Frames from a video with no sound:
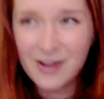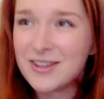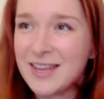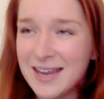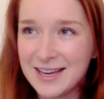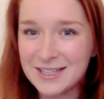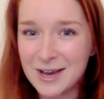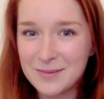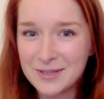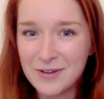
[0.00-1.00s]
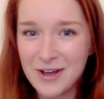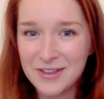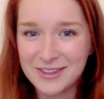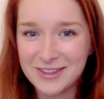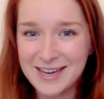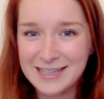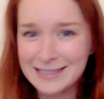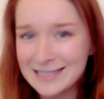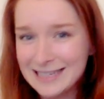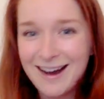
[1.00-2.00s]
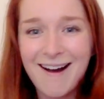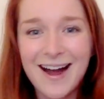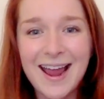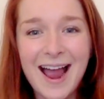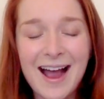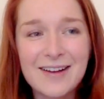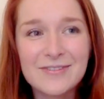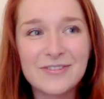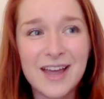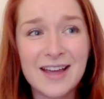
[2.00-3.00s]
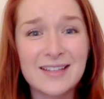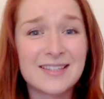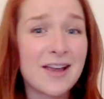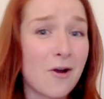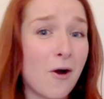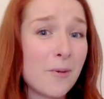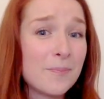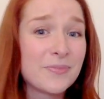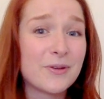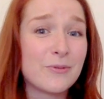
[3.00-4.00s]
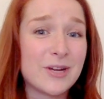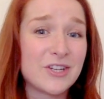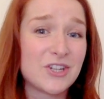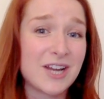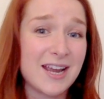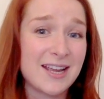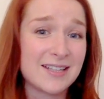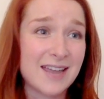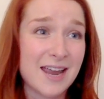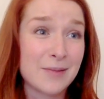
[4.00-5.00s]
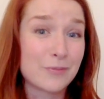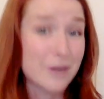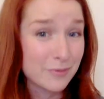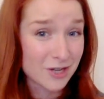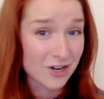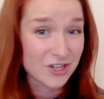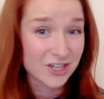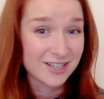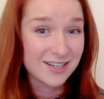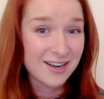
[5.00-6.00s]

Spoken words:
Thinking in terms of other things, I have a sitcom which is in pre-production.